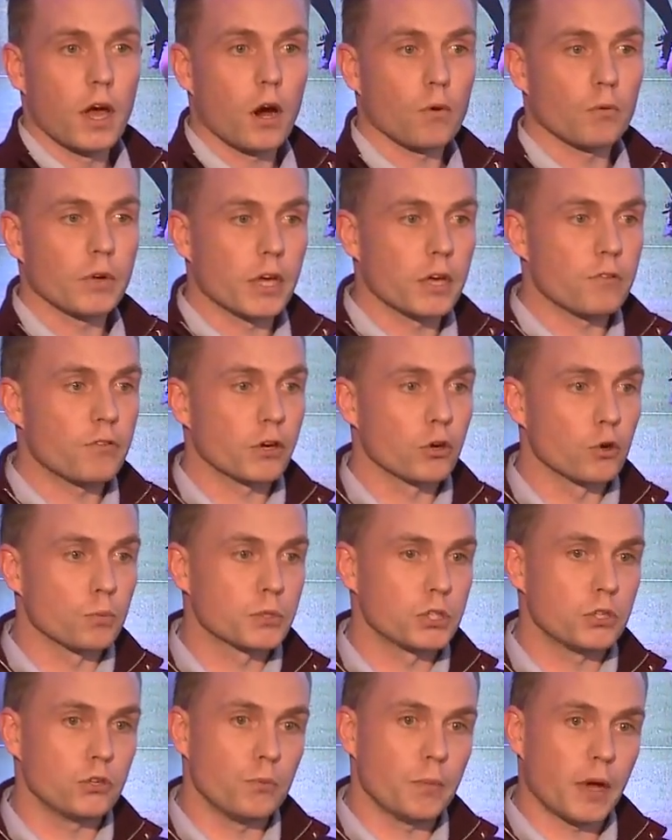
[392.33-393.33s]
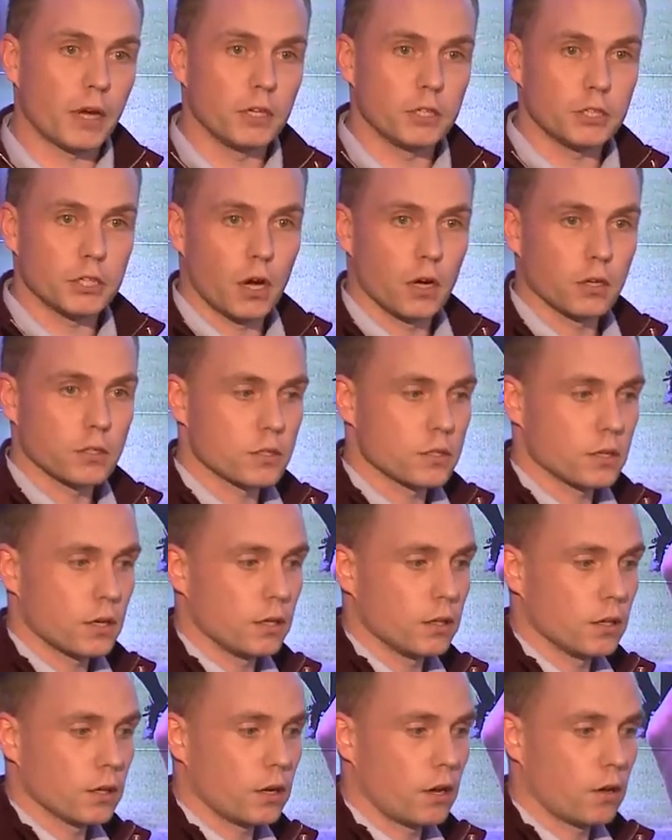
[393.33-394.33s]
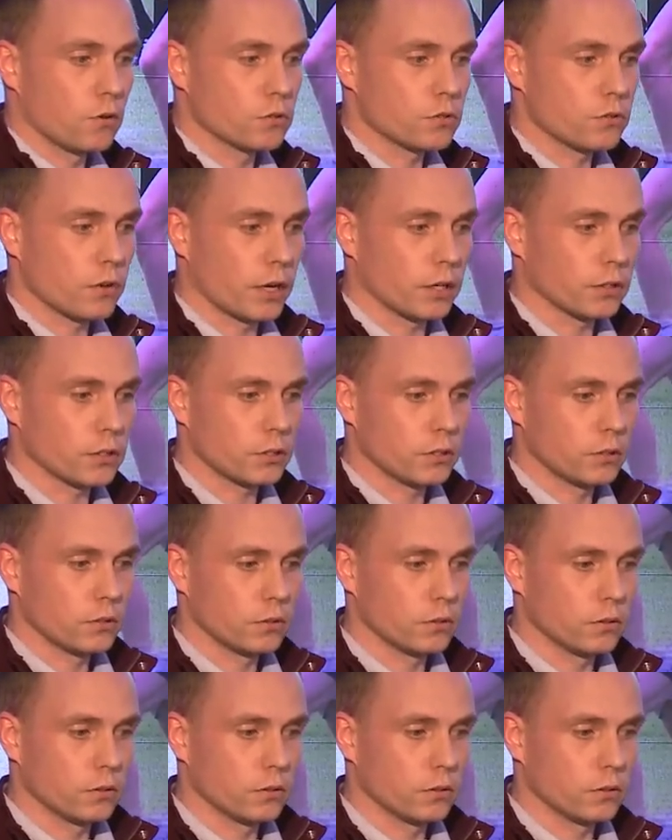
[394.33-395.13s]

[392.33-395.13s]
are we giving up too many shots in the close range?